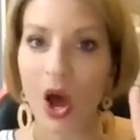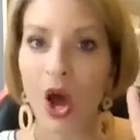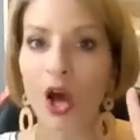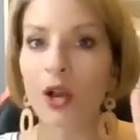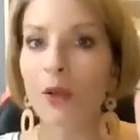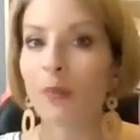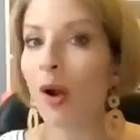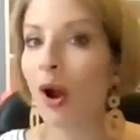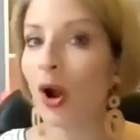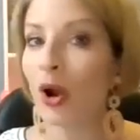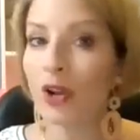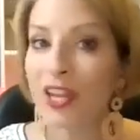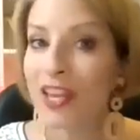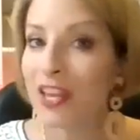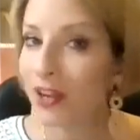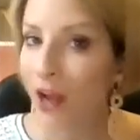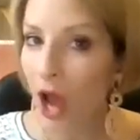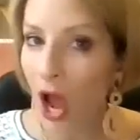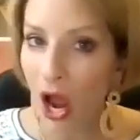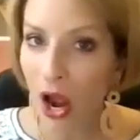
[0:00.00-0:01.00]
on a
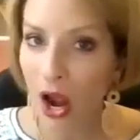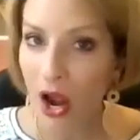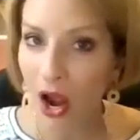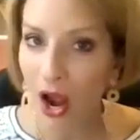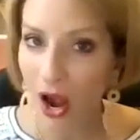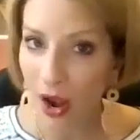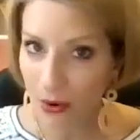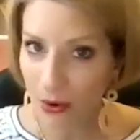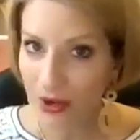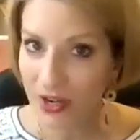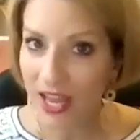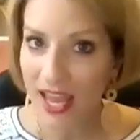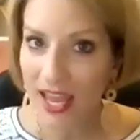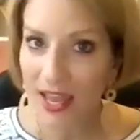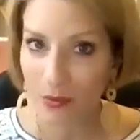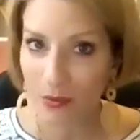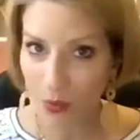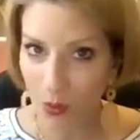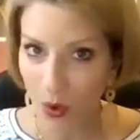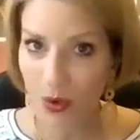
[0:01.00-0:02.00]
party in our
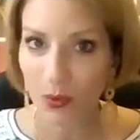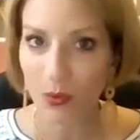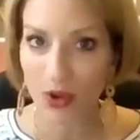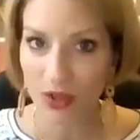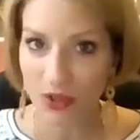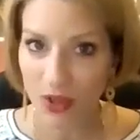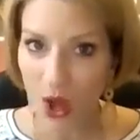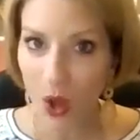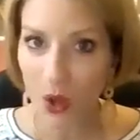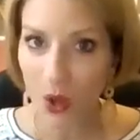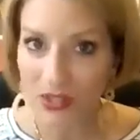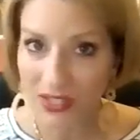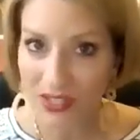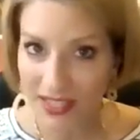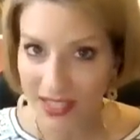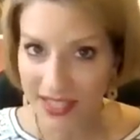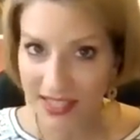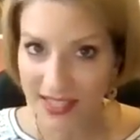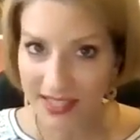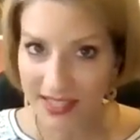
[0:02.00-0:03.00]
name where we're the
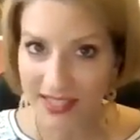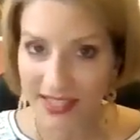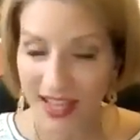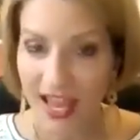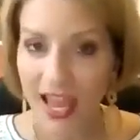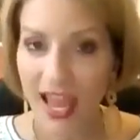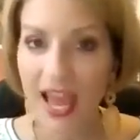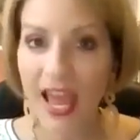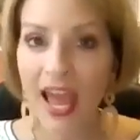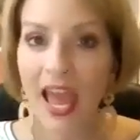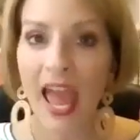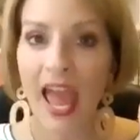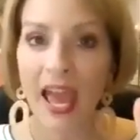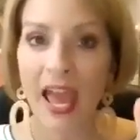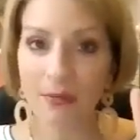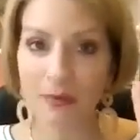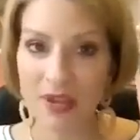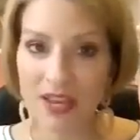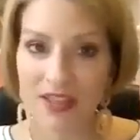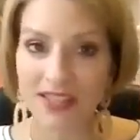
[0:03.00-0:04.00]
hostess
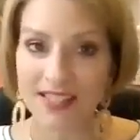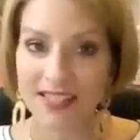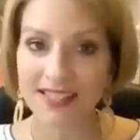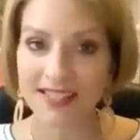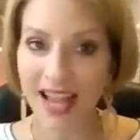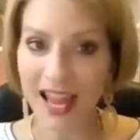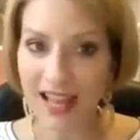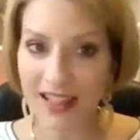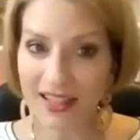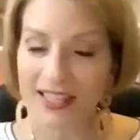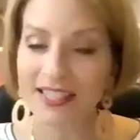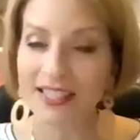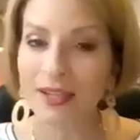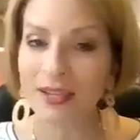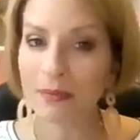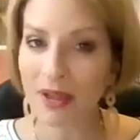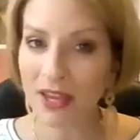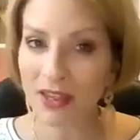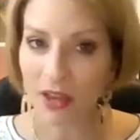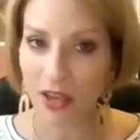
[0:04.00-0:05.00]
and be the stylist
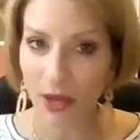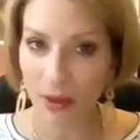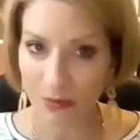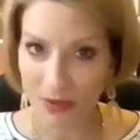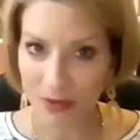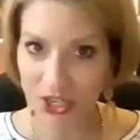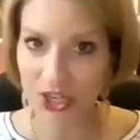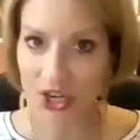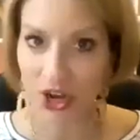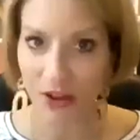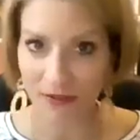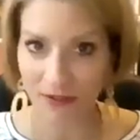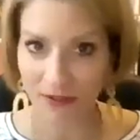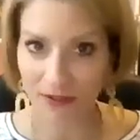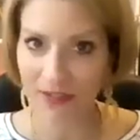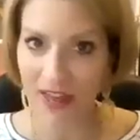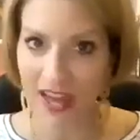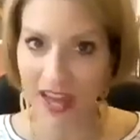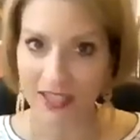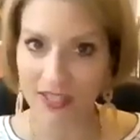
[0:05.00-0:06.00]
and make the commission off
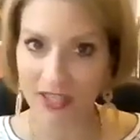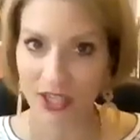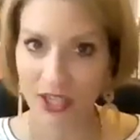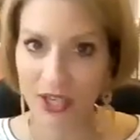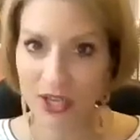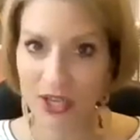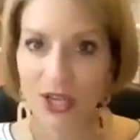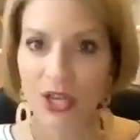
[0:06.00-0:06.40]
of that.